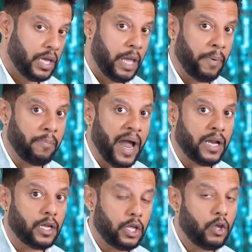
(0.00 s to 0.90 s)
Keep in
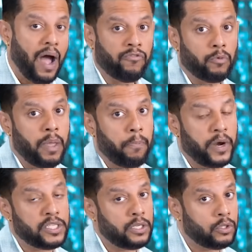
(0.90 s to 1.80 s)
mind, you have to be
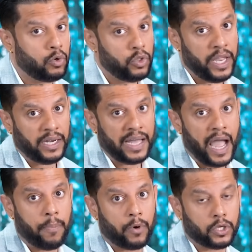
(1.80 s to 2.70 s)
present through the
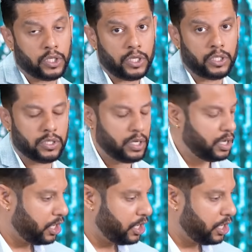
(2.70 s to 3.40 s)
entire process.